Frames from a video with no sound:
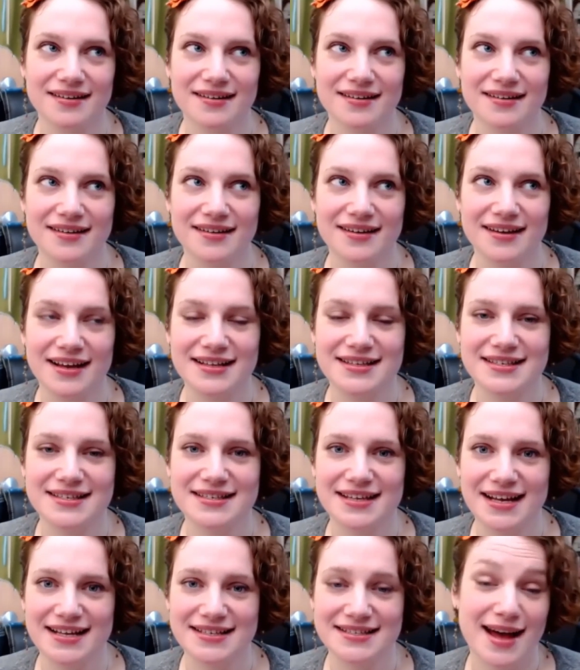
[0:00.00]
it's a
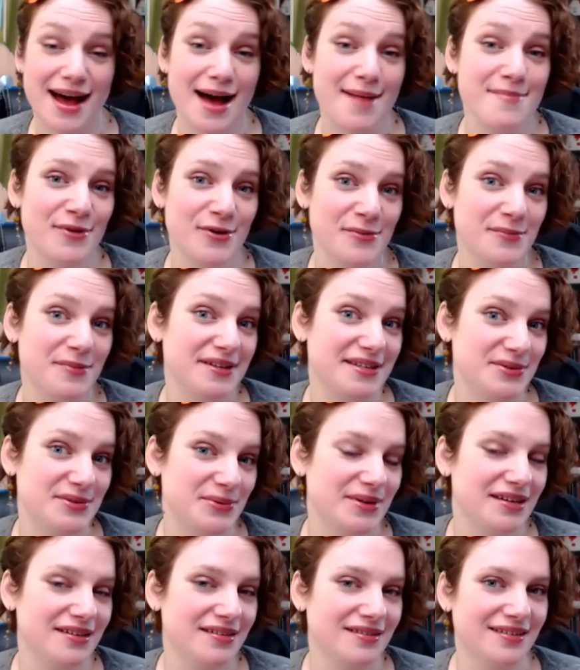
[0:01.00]
combo
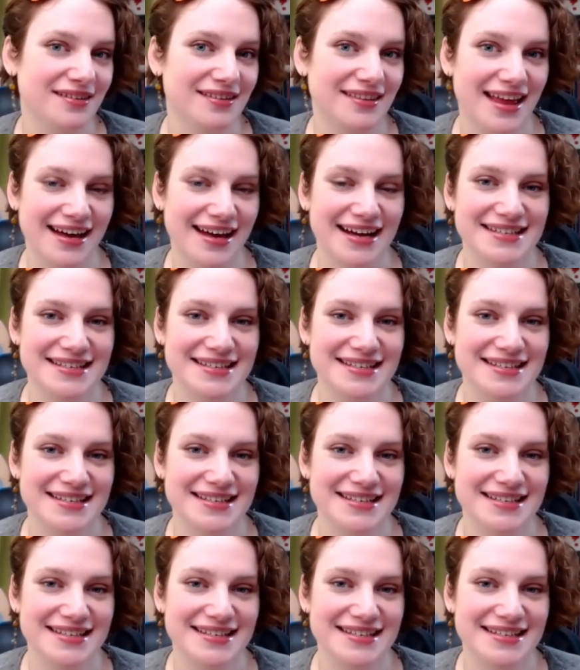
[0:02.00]
between, like I said,